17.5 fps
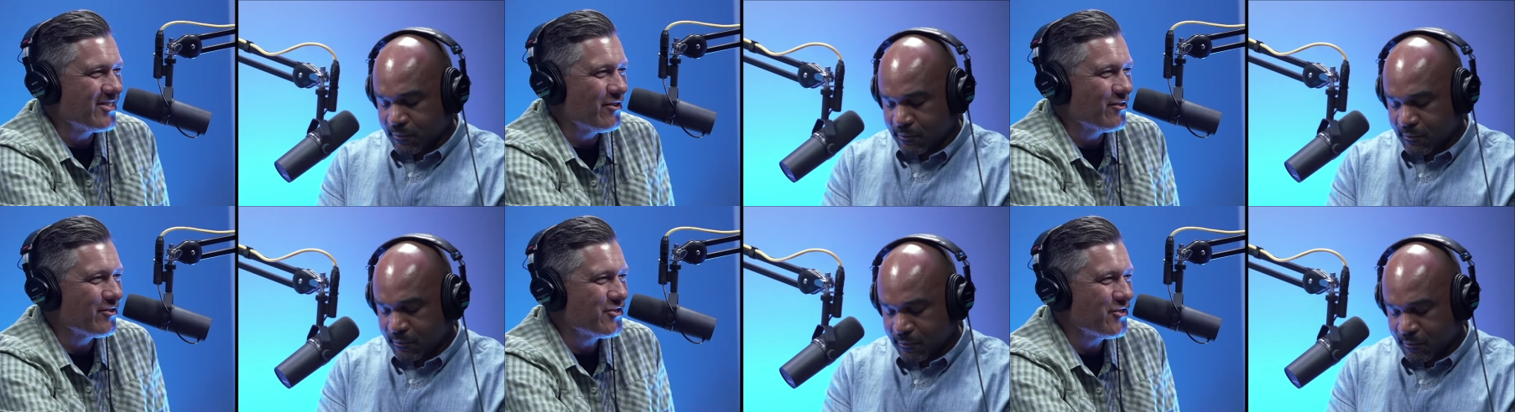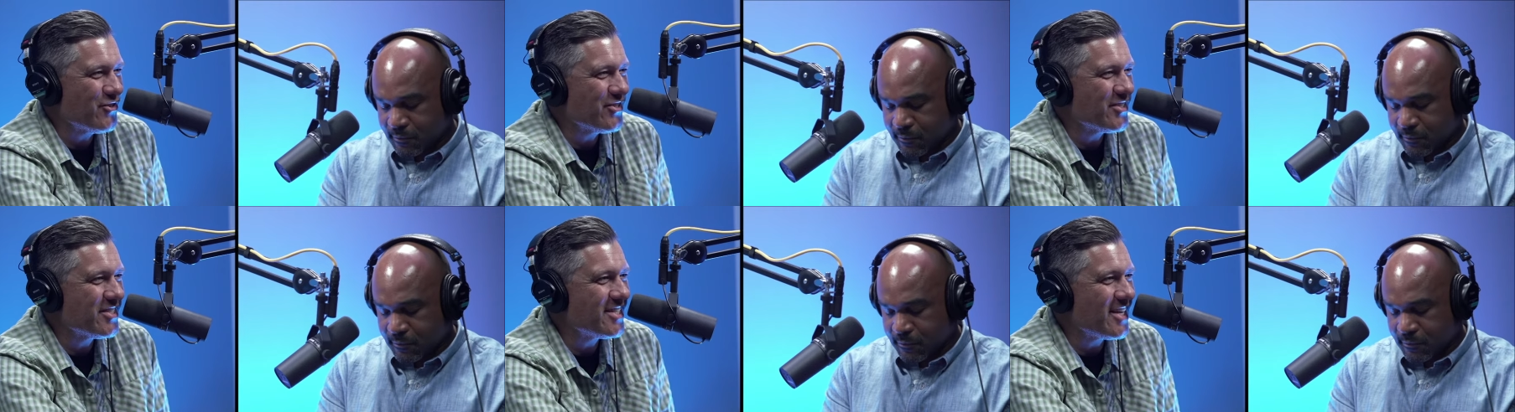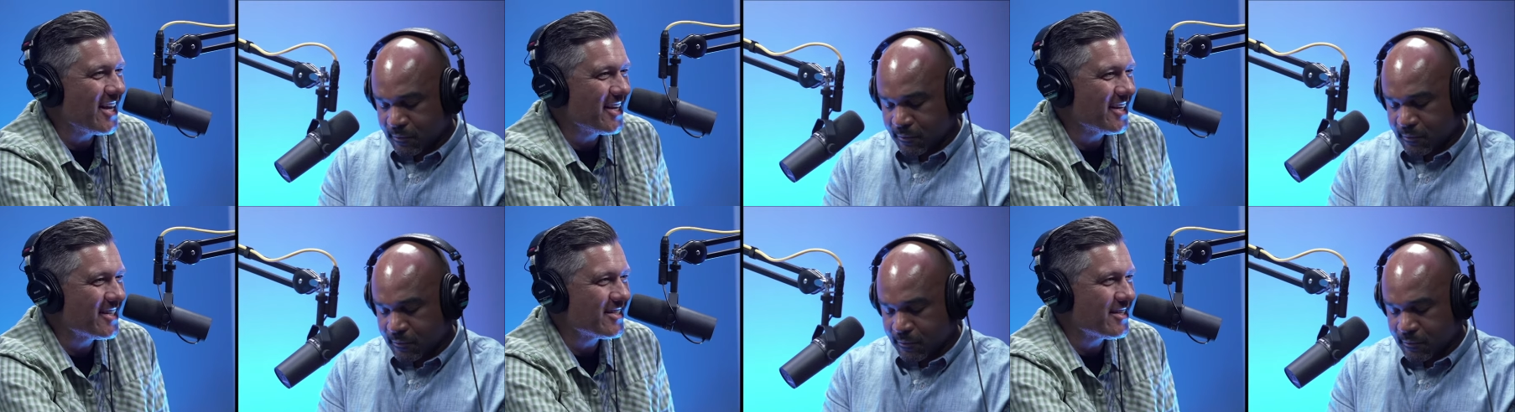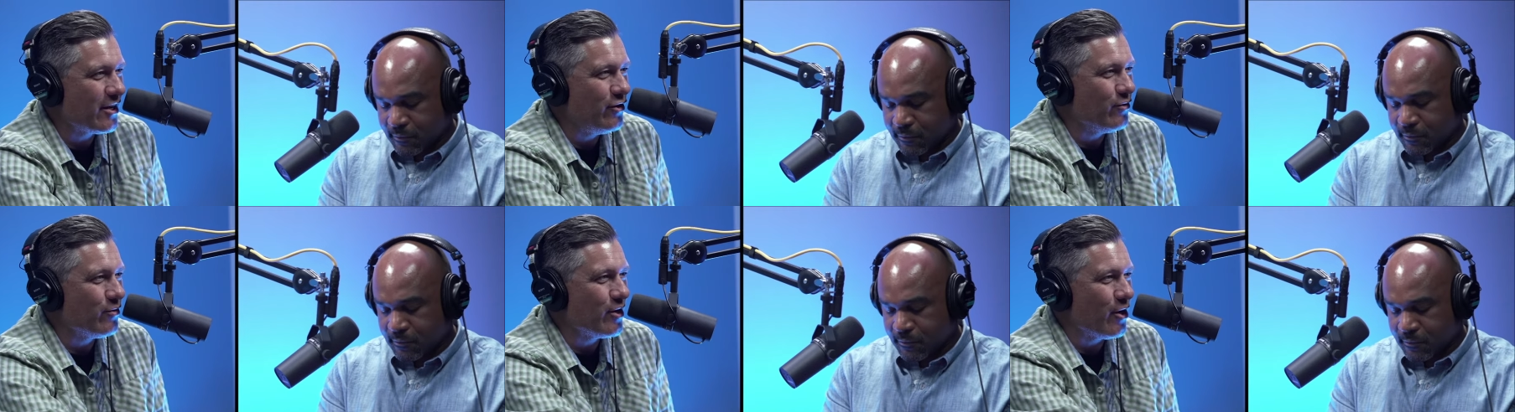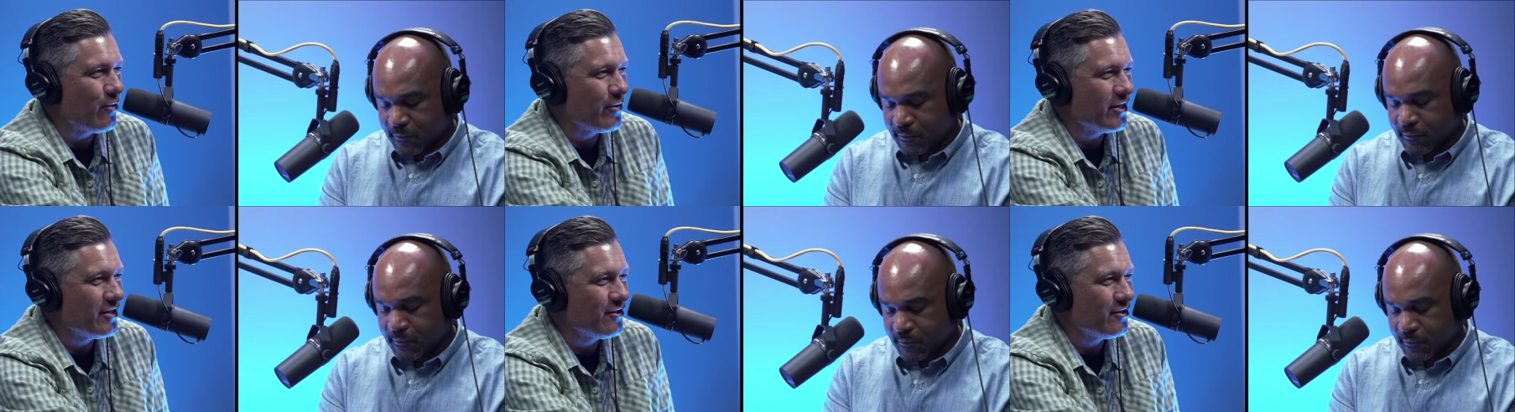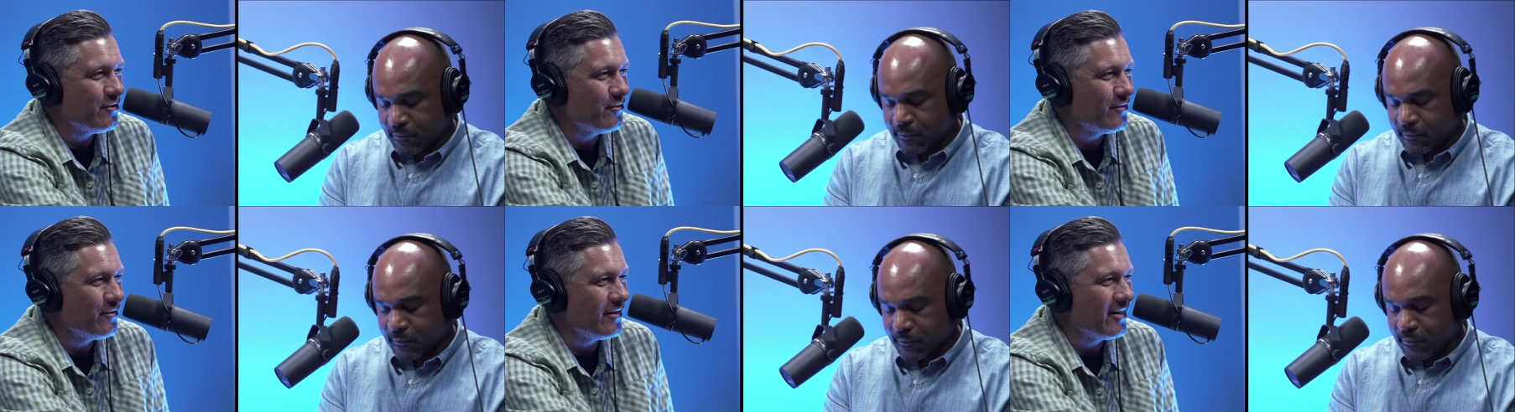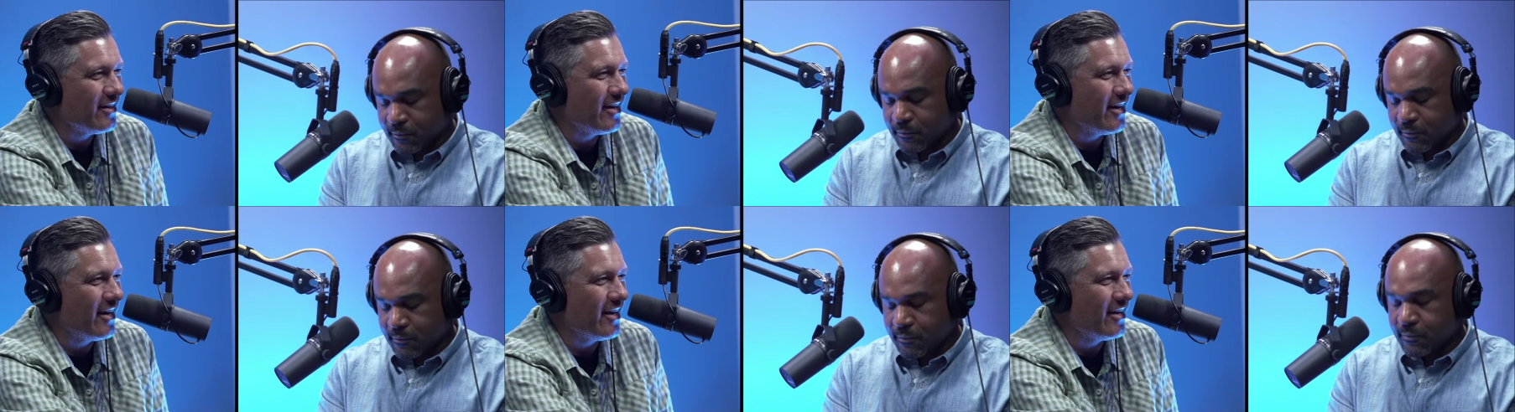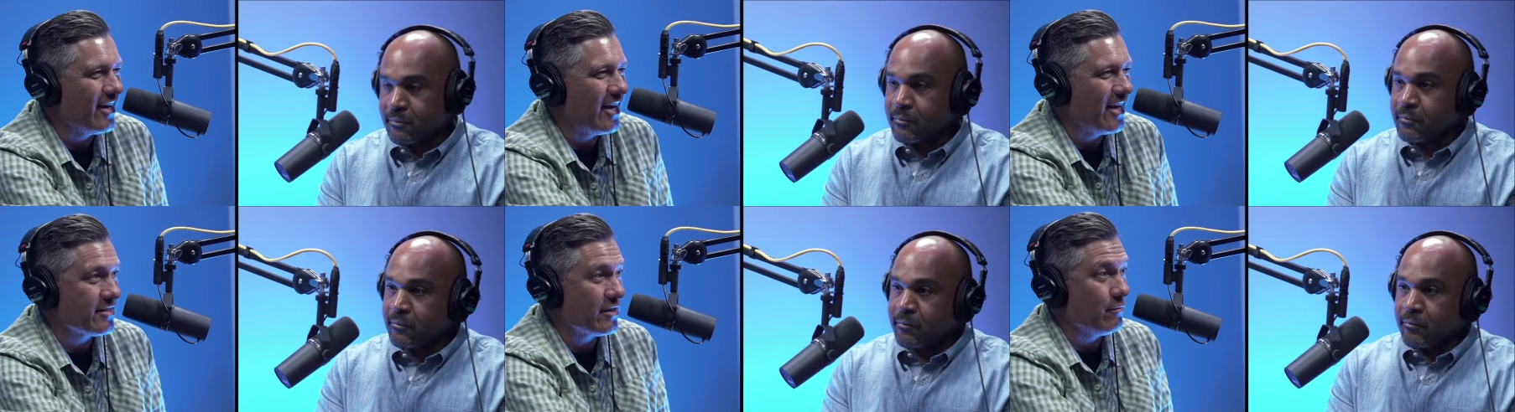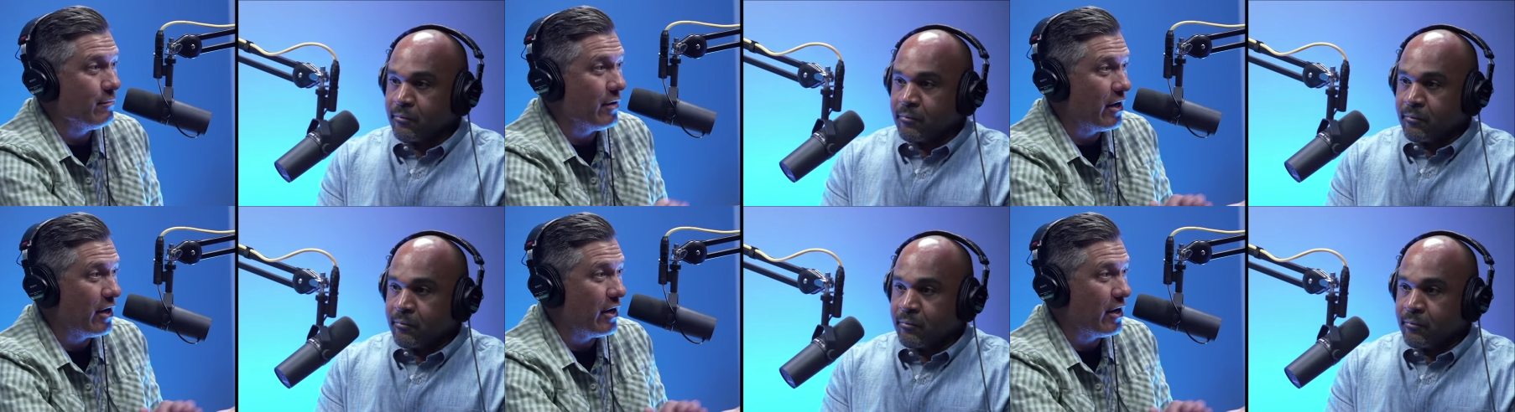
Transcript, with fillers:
Speaker 1: There are certain settings that you go into uh, as an